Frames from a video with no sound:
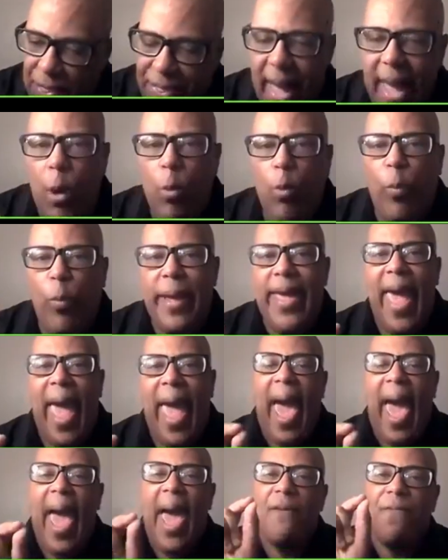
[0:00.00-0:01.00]
Then we
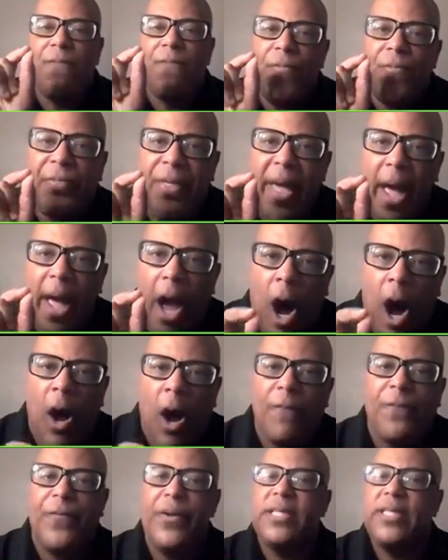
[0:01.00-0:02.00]
have the
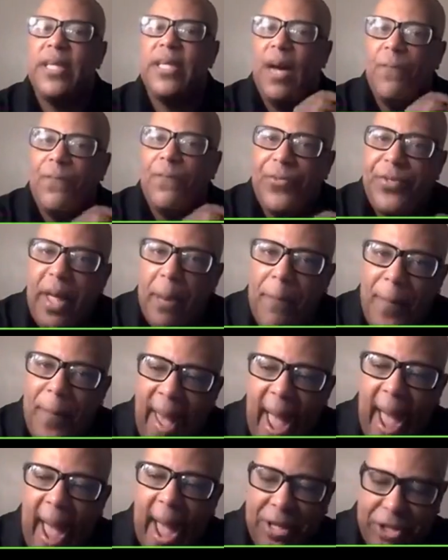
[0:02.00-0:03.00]
office of the
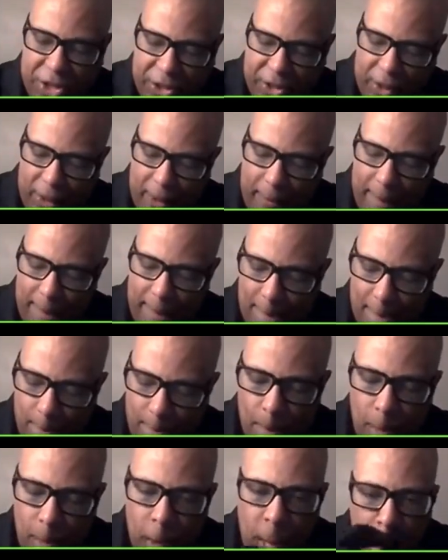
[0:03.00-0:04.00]
pastor.
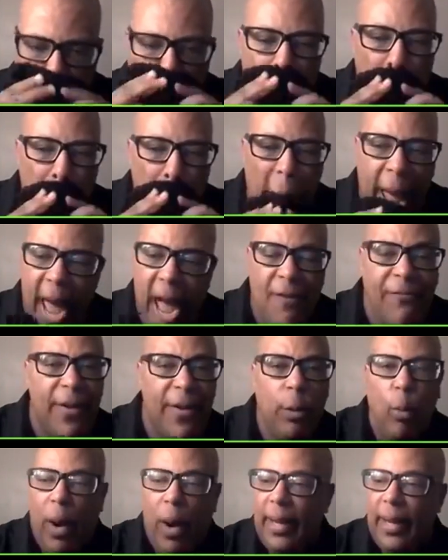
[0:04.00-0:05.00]

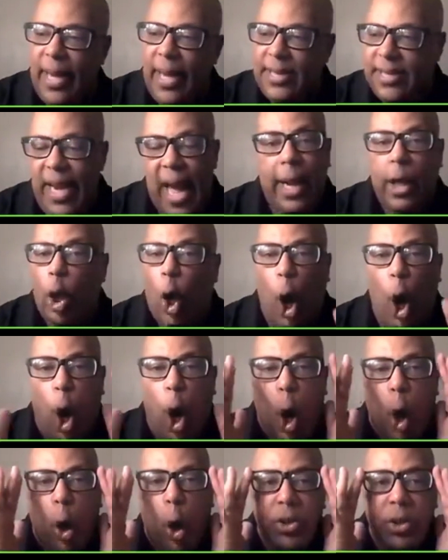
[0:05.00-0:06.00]
Everyone is not
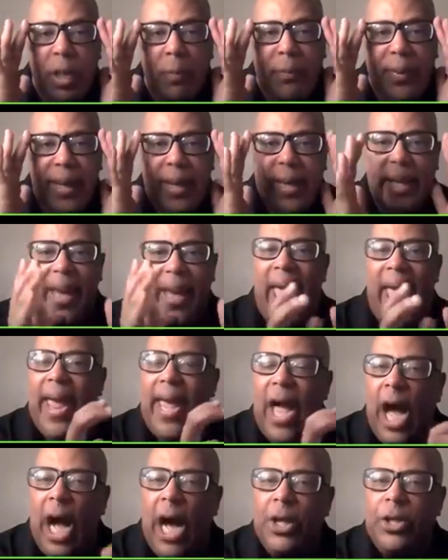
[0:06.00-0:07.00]
called to be
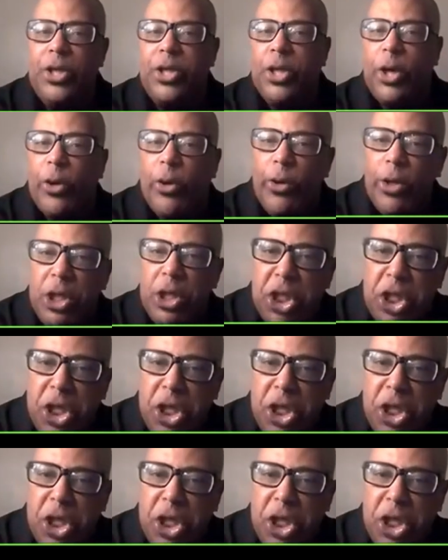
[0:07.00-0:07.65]
a under